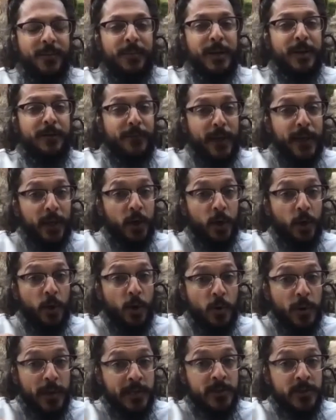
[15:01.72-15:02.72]
But if I
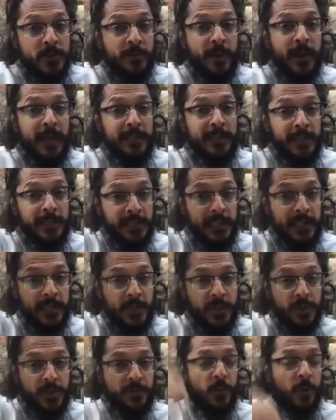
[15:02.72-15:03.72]
go into my
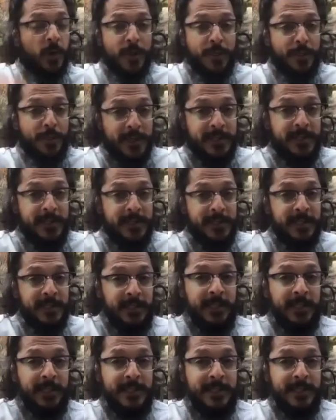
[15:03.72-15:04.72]
lineage more authentically
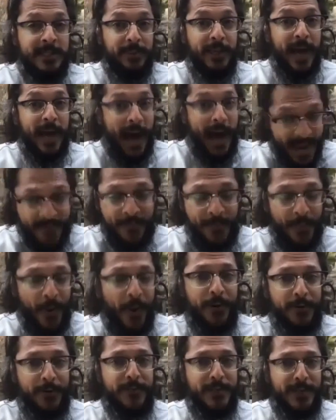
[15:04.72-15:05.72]
and deeply, I'm
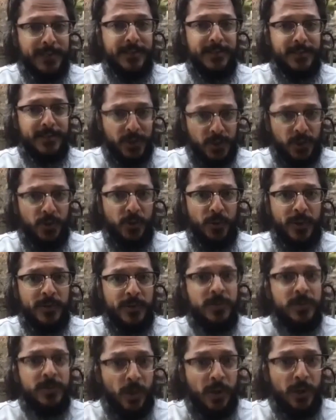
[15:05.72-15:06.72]
part of this too, and
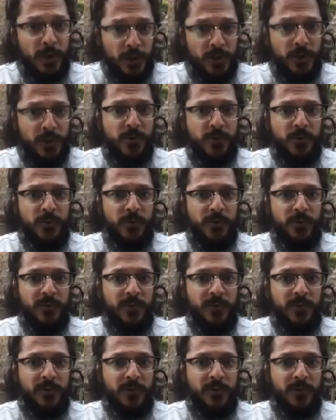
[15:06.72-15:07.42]
so are you.